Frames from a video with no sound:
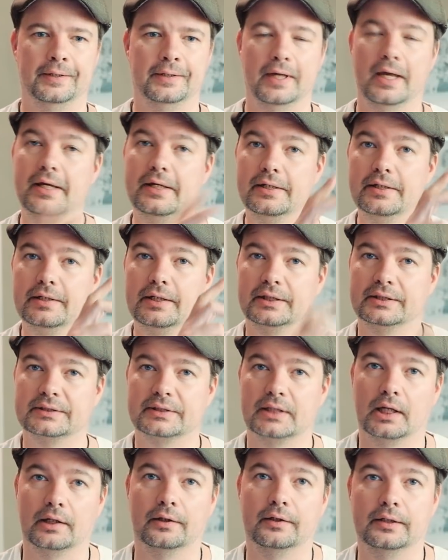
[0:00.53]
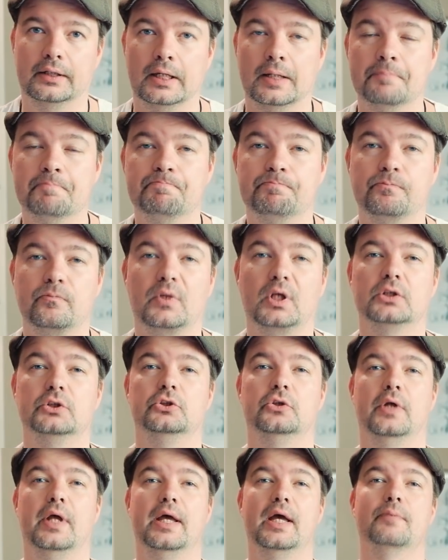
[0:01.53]
Hey, it's Antti.
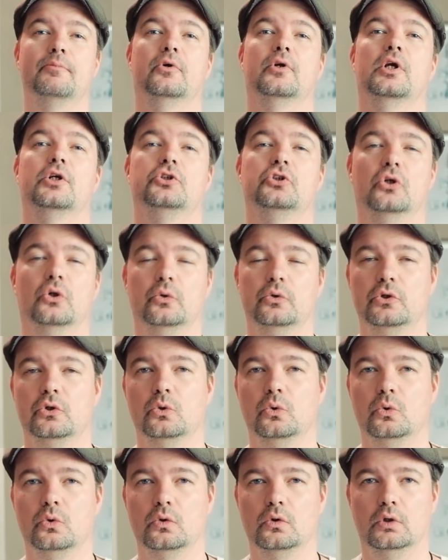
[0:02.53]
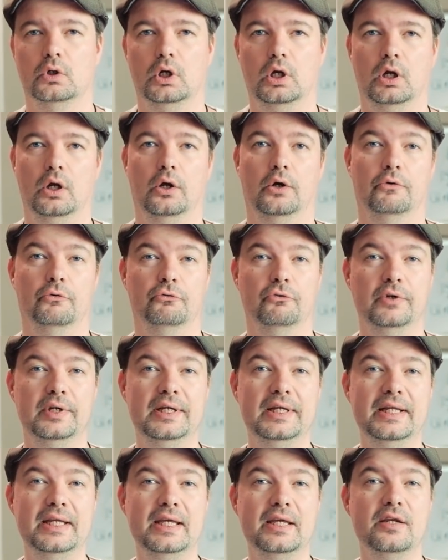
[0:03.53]
Today I'm gonna show you a
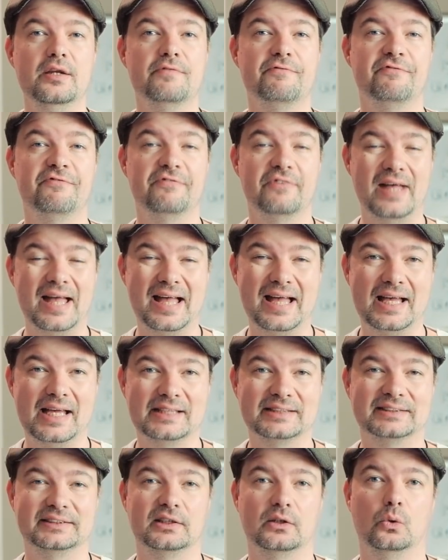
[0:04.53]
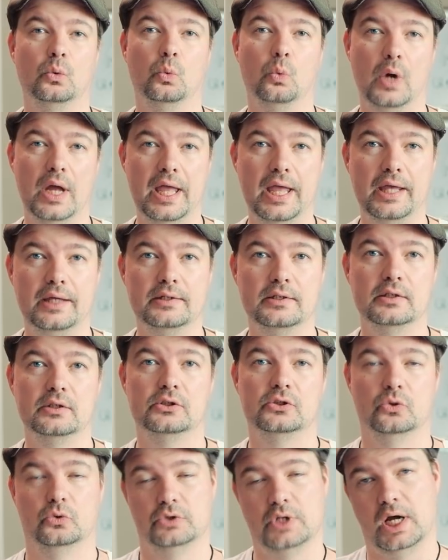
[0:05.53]
really fast way
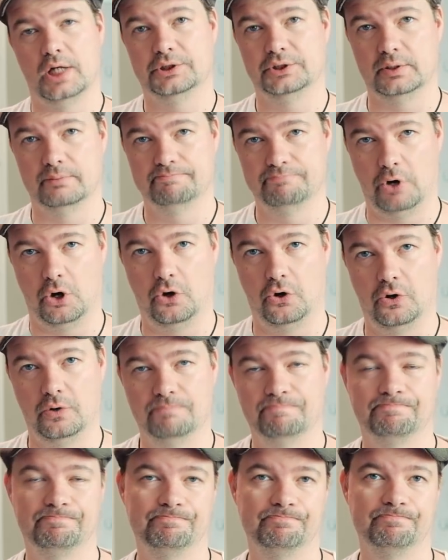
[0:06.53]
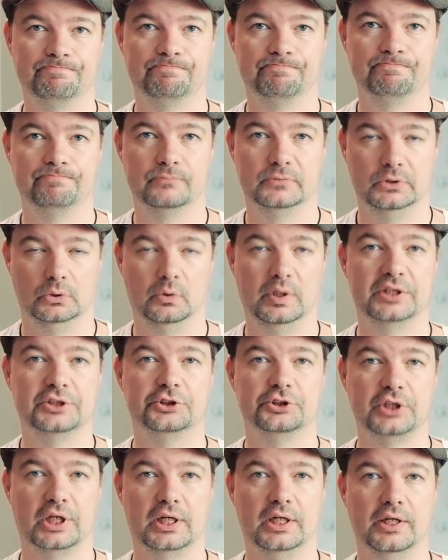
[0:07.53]
to dodge and burn. So
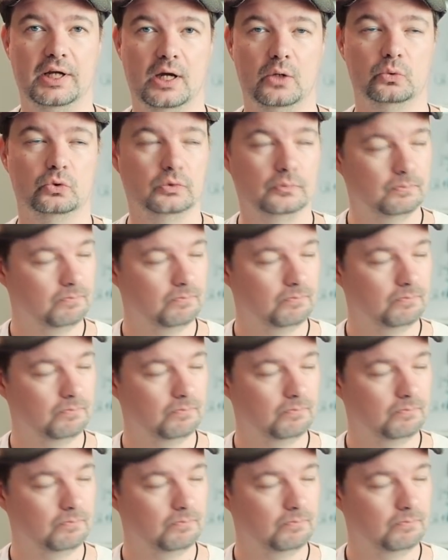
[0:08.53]
let's check it out.